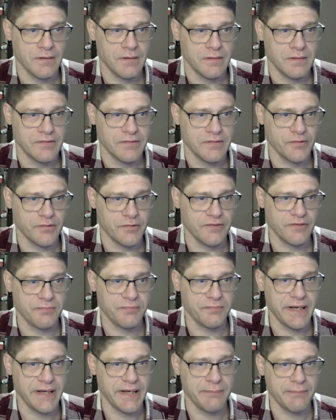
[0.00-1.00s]
So if
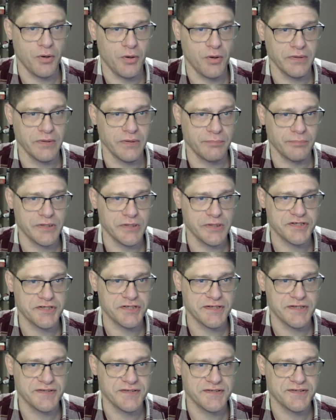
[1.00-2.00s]
my opponent
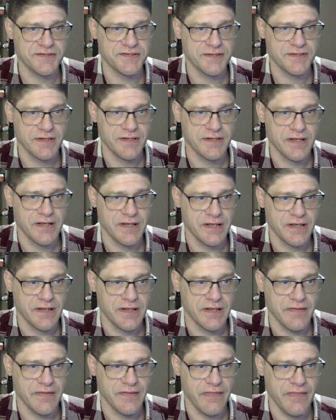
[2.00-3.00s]
pushes
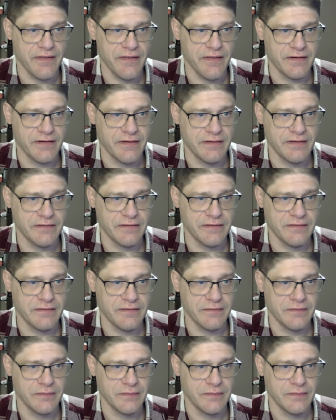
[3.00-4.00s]
the
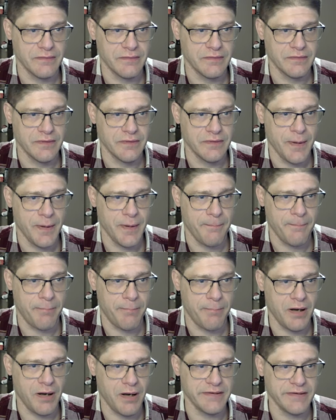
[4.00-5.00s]

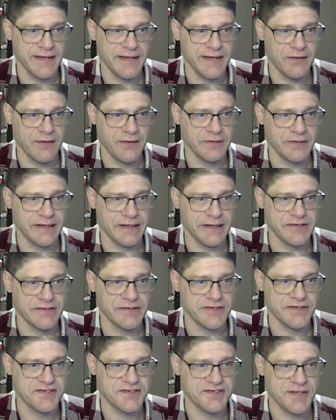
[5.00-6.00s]
pawn down, I can
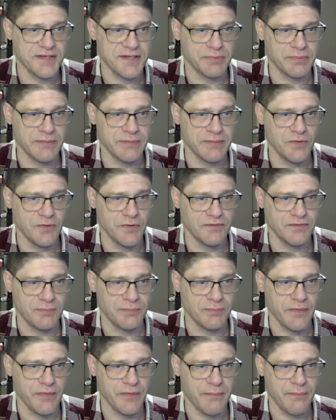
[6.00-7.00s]
just simply move up
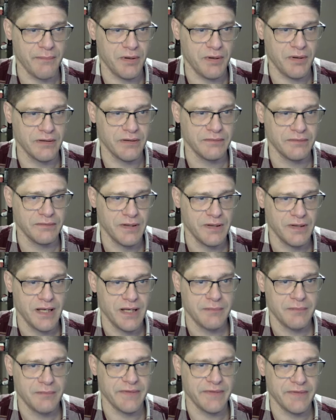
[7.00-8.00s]
with the pawn.
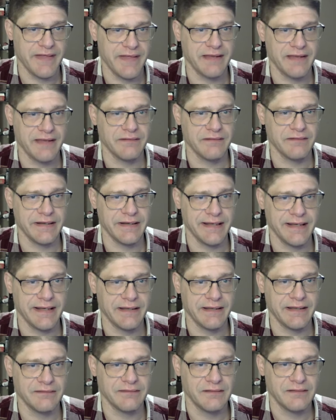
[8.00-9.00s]
But then
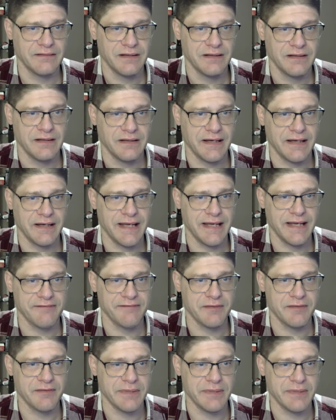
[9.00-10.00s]
again, I have
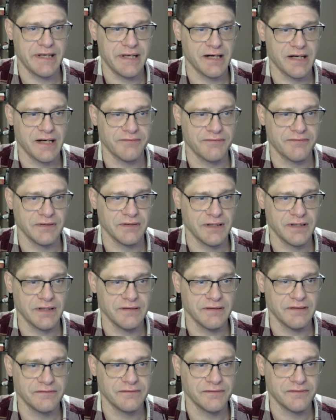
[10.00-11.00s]
to be careful
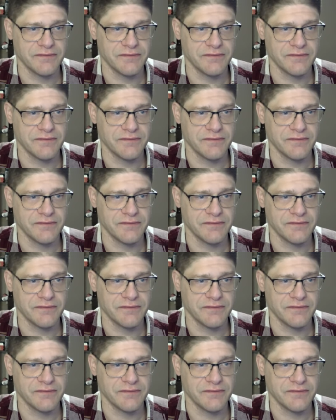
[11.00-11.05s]
of